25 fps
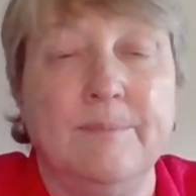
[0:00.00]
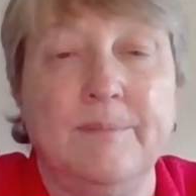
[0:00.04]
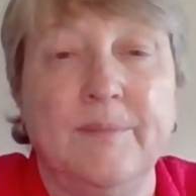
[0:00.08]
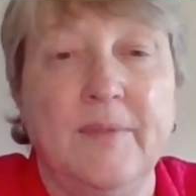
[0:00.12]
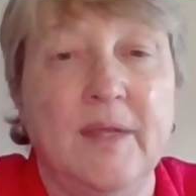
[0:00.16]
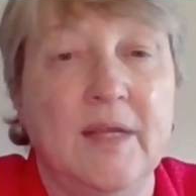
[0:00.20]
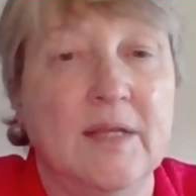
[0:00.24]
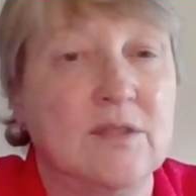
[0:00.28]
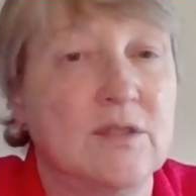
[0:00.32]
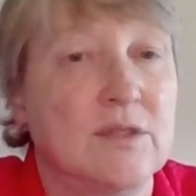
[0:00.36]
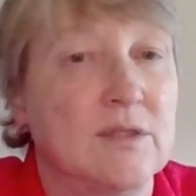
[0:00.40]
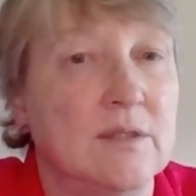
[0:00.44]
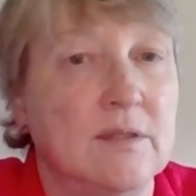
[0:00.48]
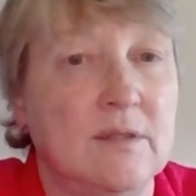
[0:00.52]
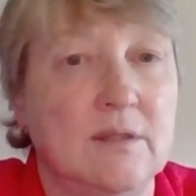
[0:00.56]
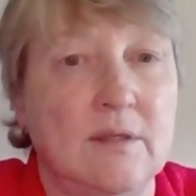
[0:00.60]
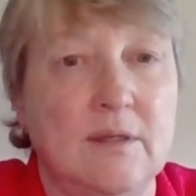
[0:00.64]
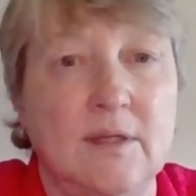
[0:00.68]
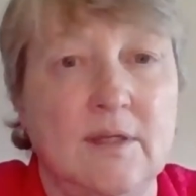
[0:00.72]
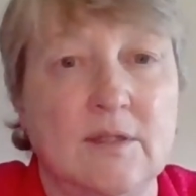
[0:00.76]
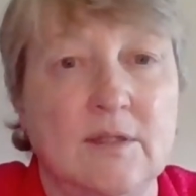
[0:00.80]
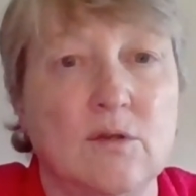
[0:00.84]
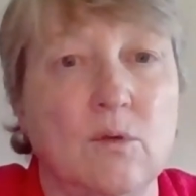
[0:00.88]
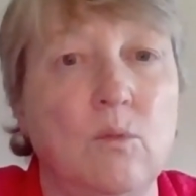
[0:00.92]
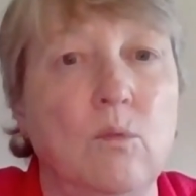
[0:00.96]

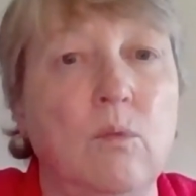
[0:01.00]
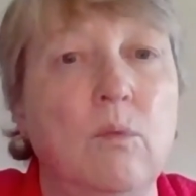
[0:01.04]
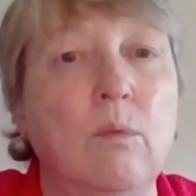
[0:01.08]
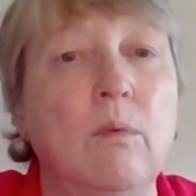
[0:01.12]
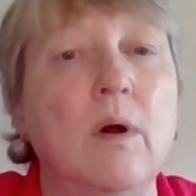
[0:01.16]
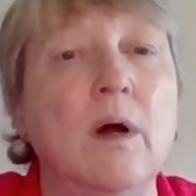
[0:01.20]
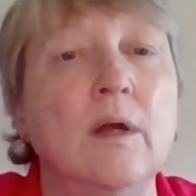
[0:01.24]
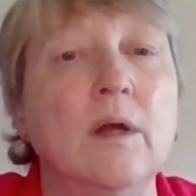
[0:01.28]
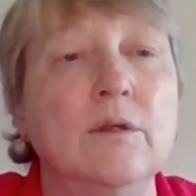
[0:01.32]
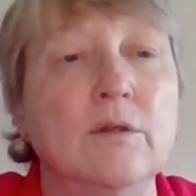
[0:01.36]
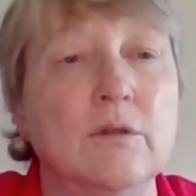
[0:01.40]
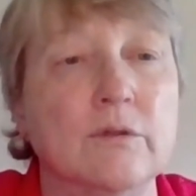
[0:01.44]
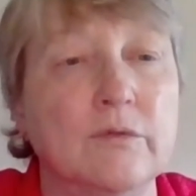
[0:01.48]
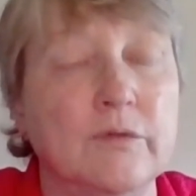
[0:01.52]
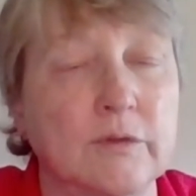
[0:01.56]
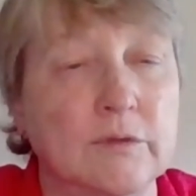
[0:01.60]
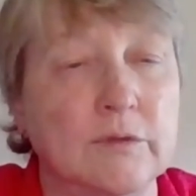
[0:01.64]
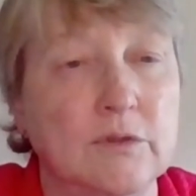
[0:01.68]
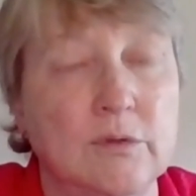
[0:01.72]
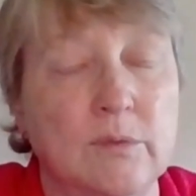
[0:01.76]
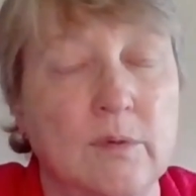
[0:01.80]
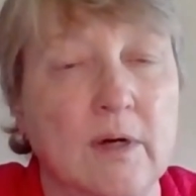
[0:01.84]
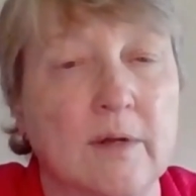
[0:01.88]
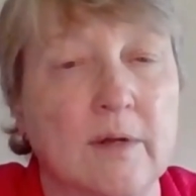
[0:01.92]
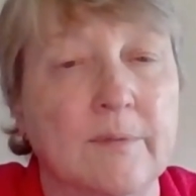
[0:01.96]
it's a wonderful
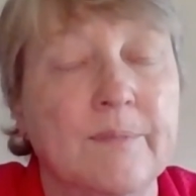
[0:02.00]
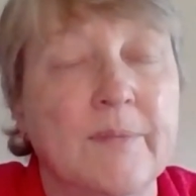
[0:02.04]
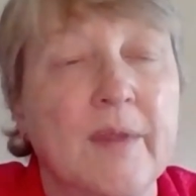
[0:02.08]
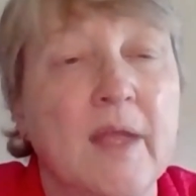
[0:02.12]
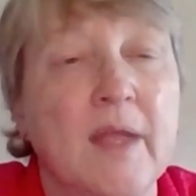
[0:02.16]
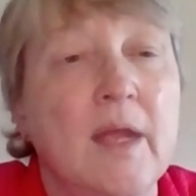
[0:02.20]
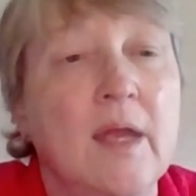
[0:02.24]
tool.